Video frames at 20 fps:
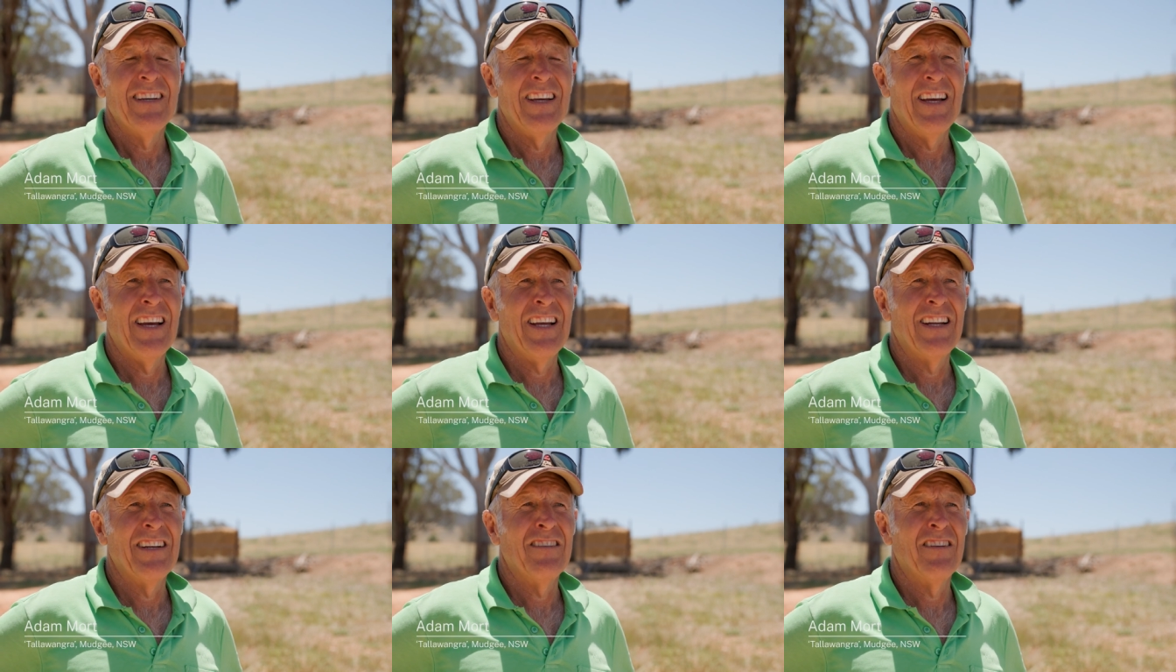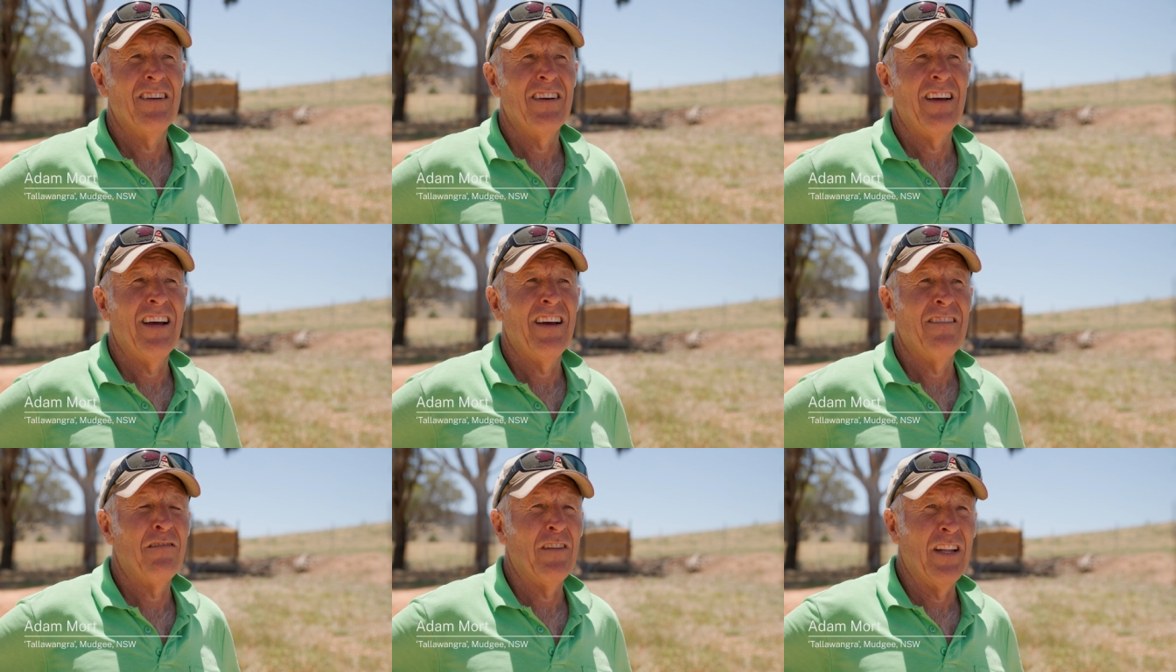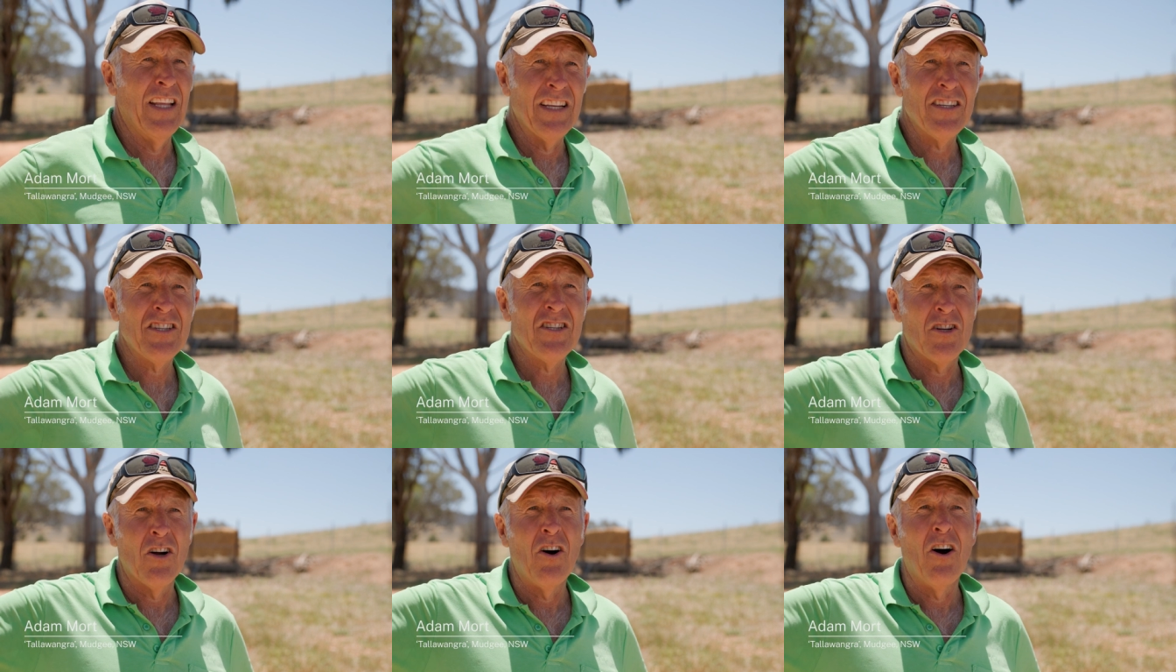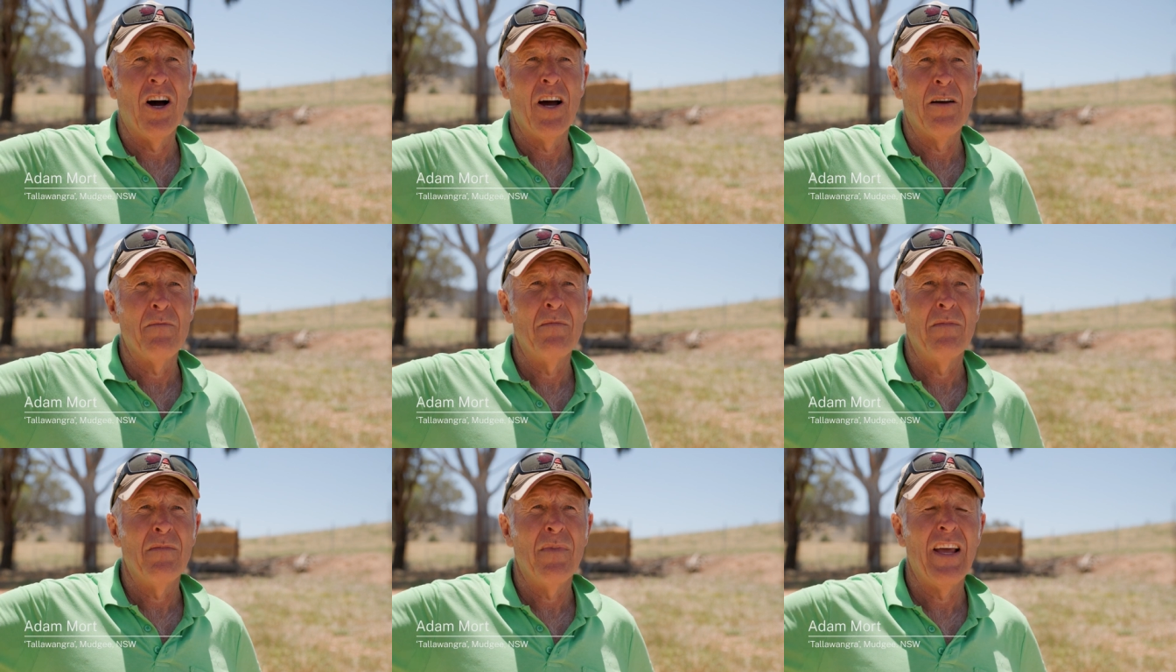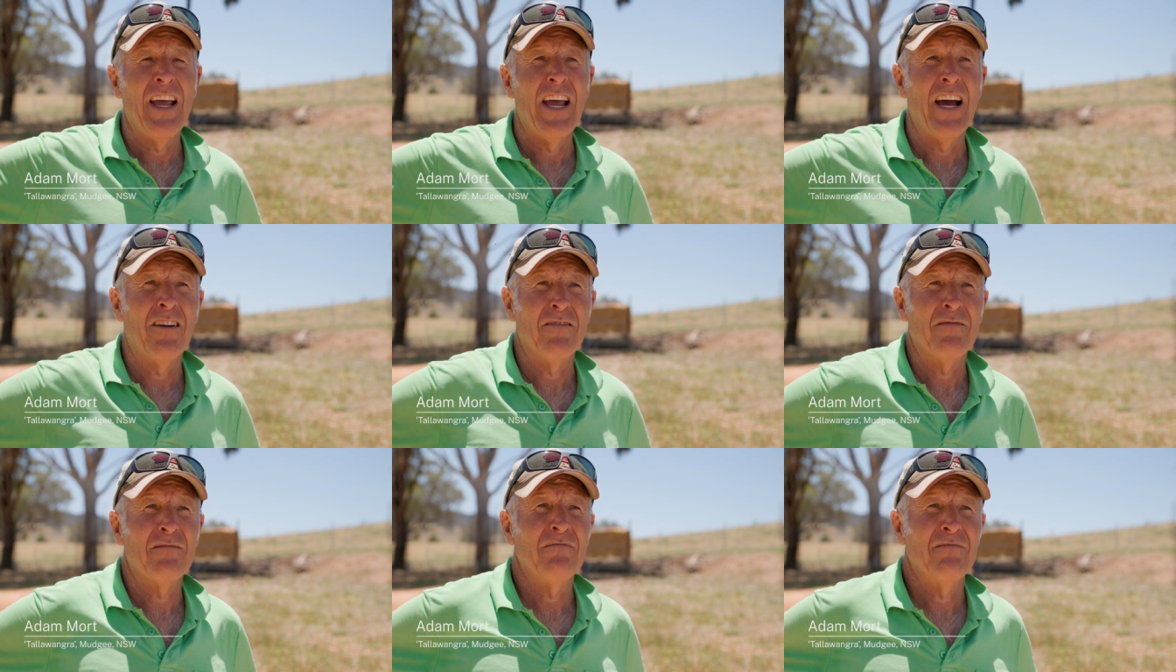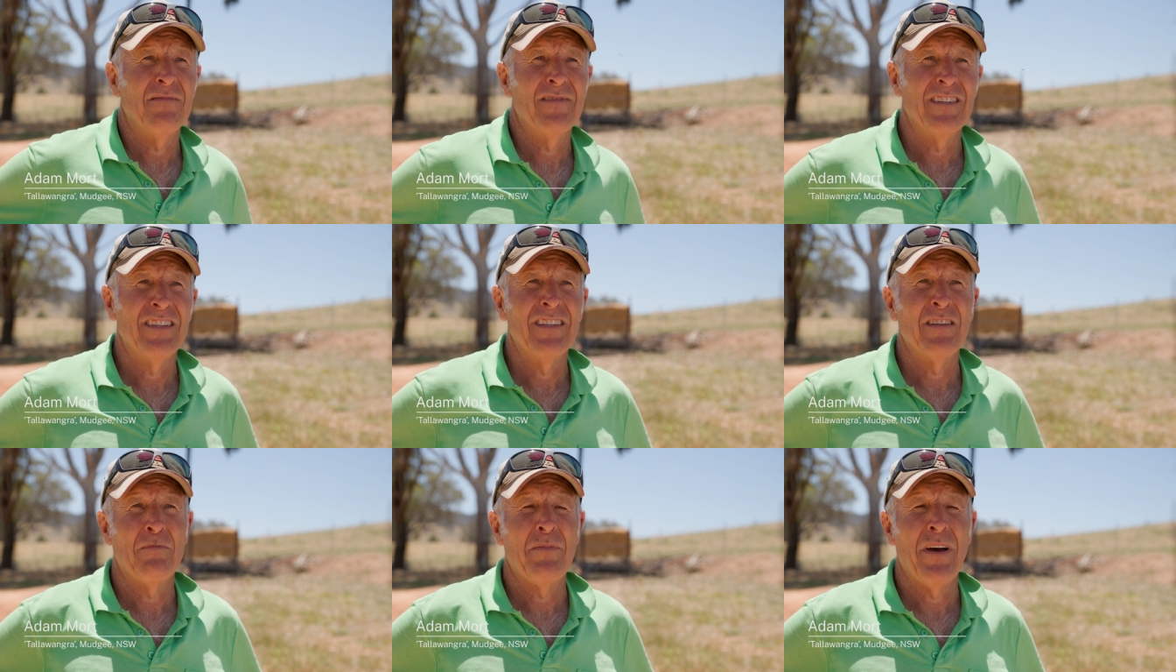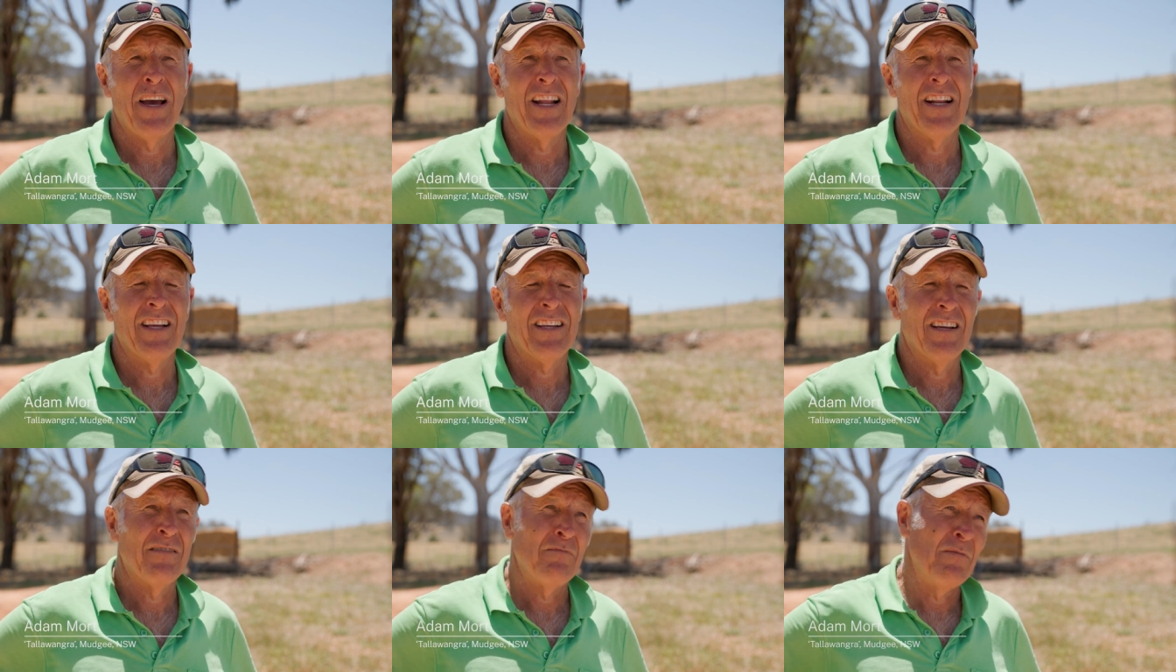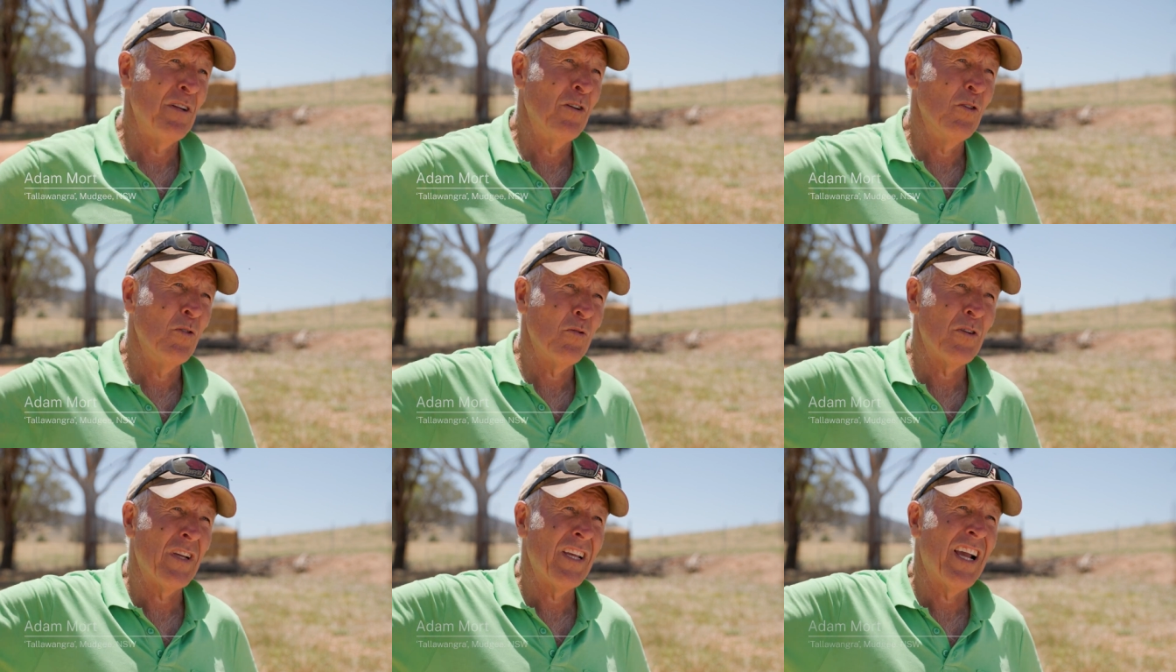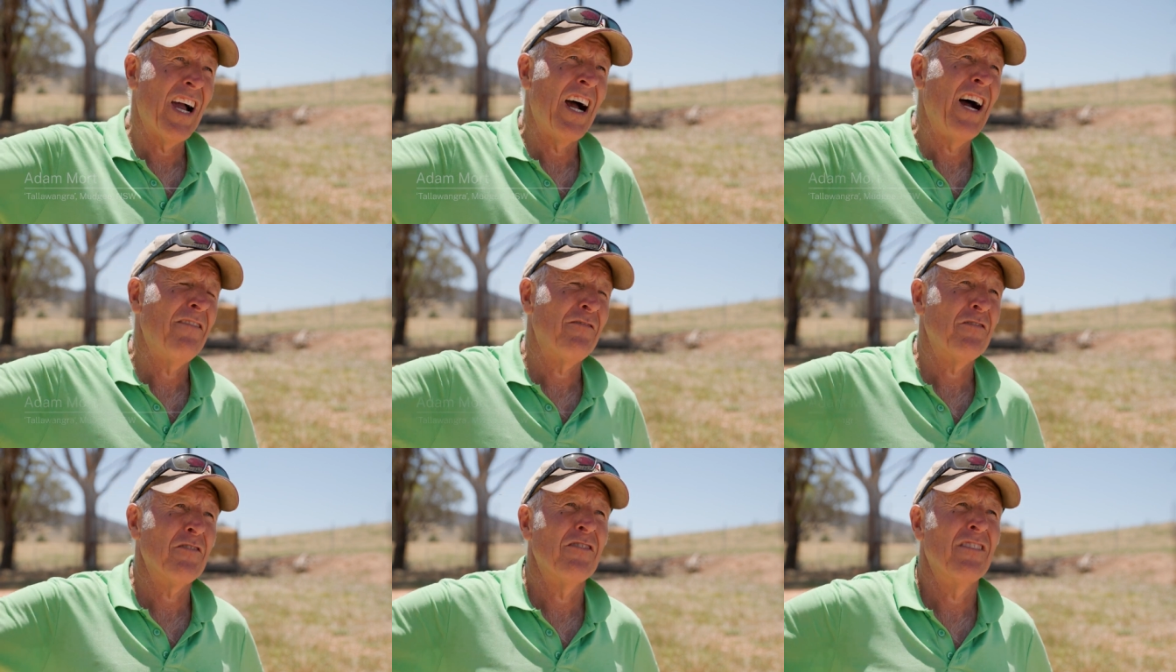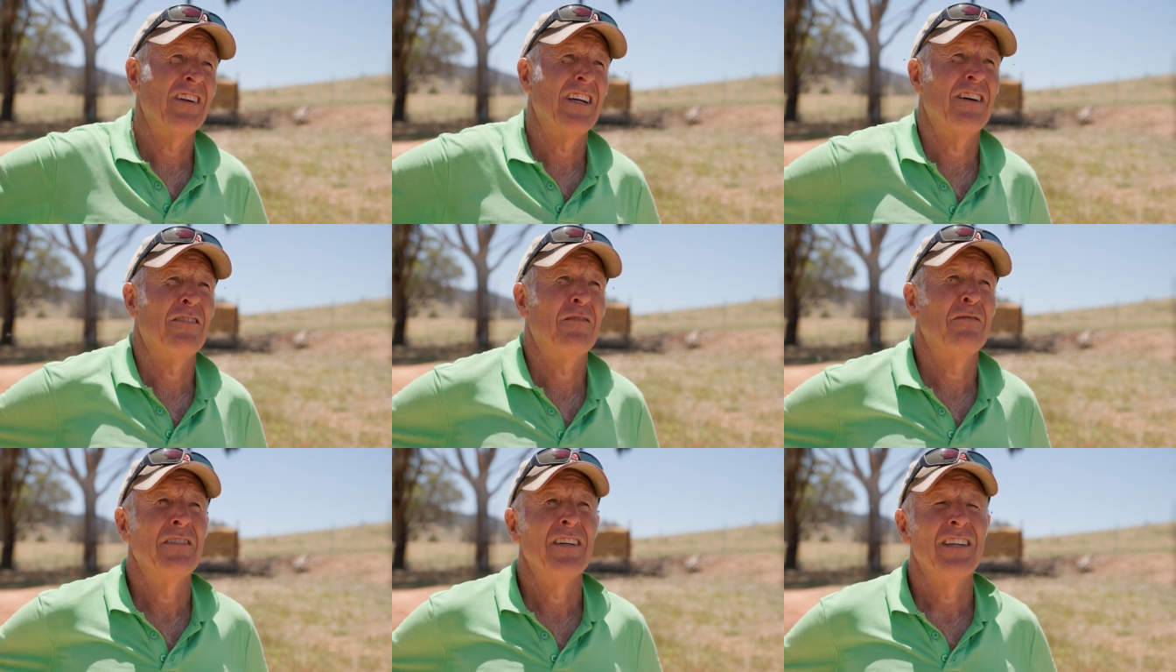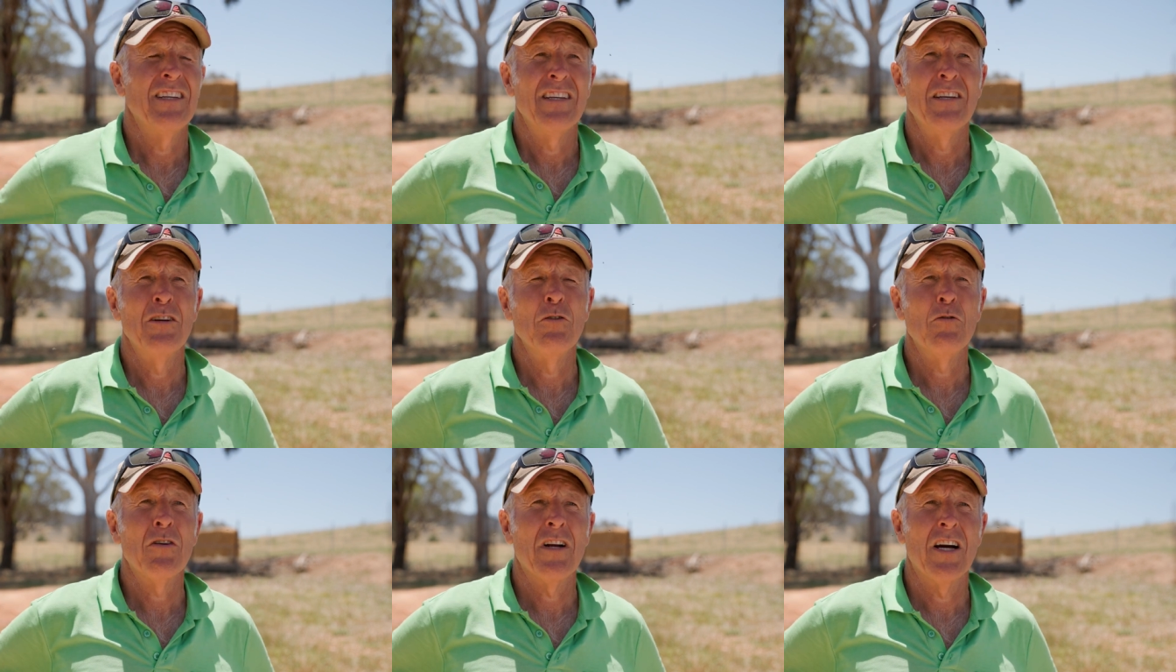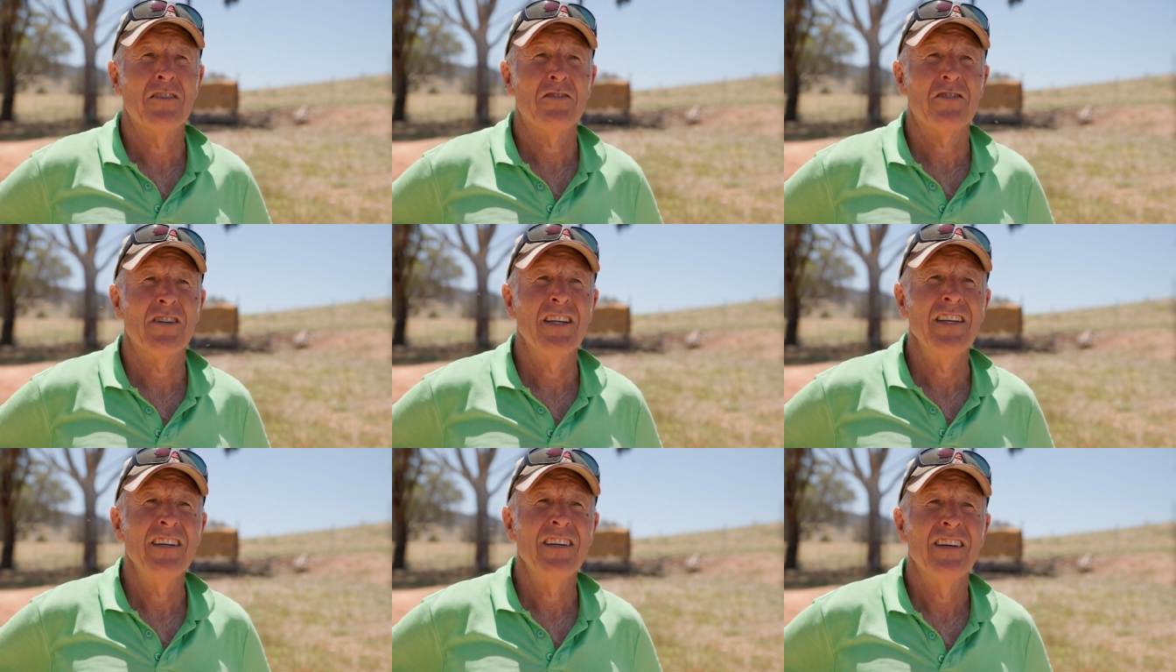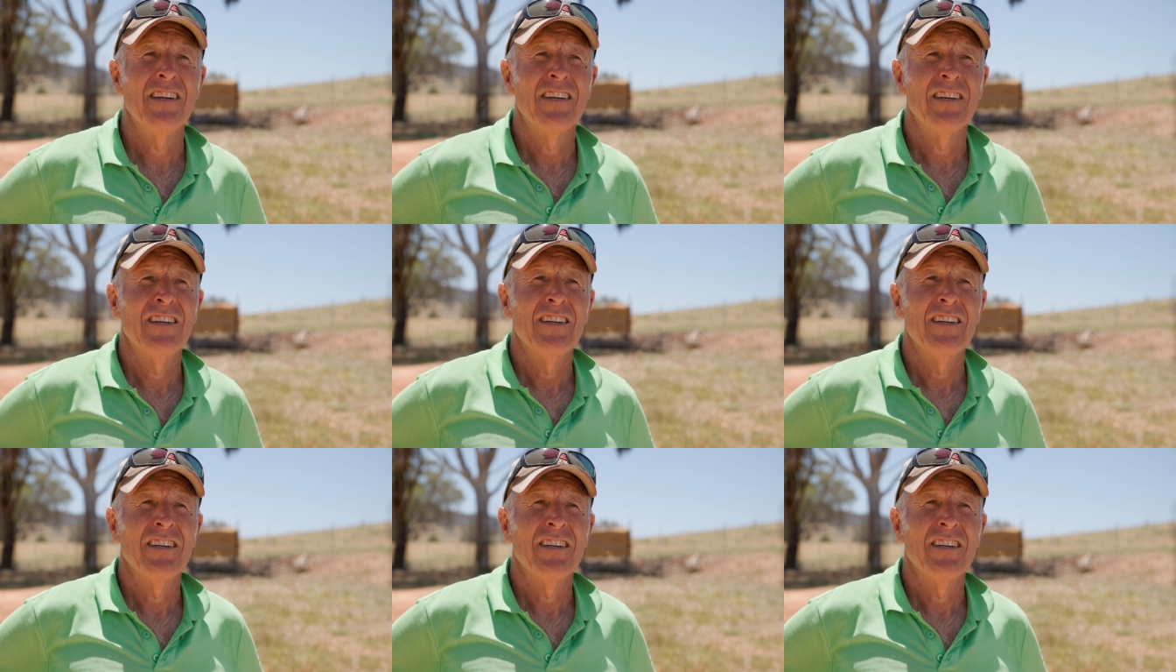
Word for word: and have less time out in the paddock and be looking after our hill country,